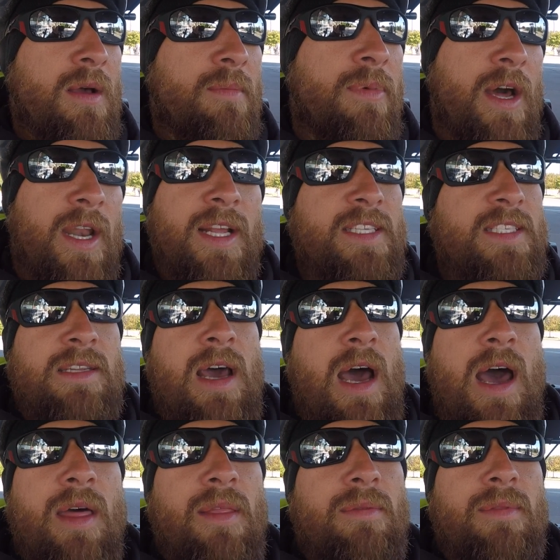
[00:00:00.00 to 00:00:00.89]
but it's
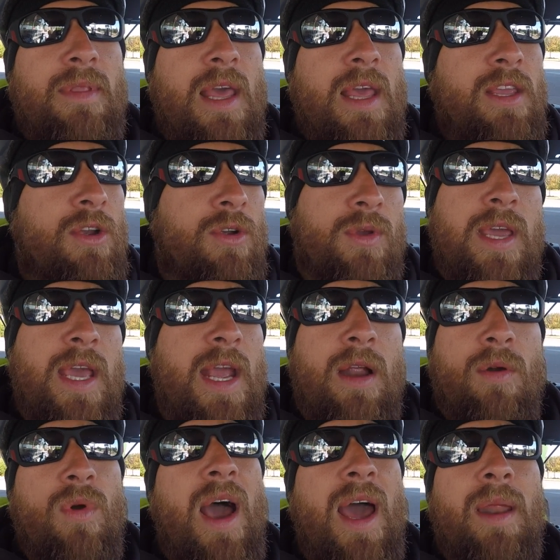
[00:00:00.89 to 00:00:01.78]
not you
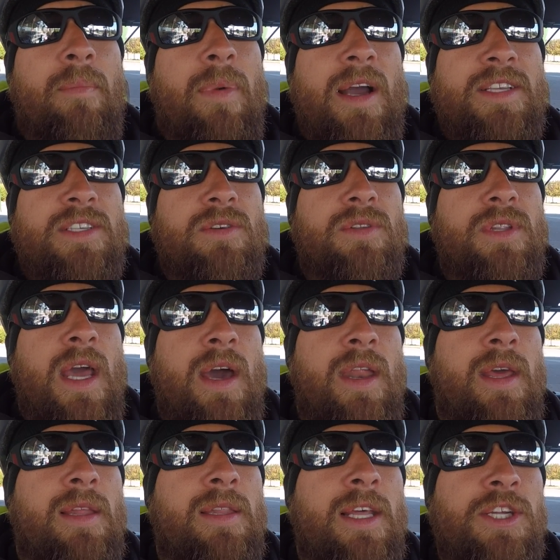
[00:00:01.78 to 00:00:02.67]
can't ride a bicycle
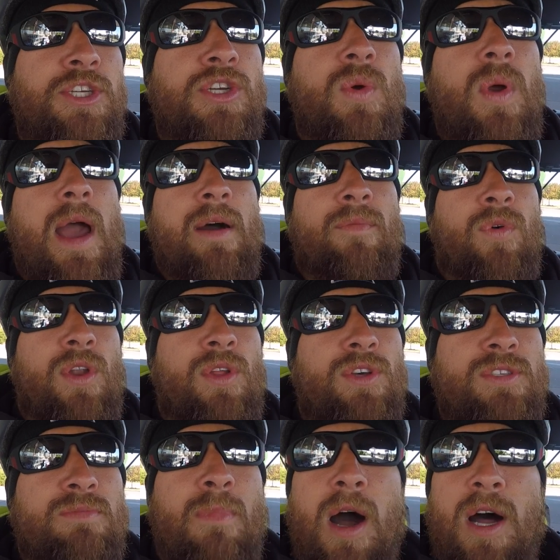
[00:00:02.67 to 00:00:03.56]
down it unless you have one of
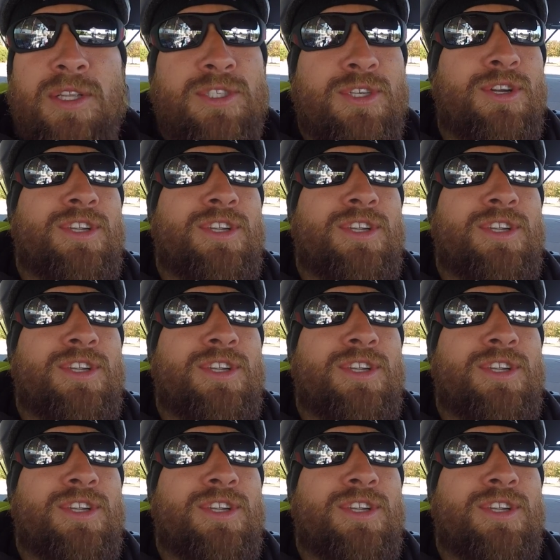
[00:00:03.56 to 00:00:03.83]
those monster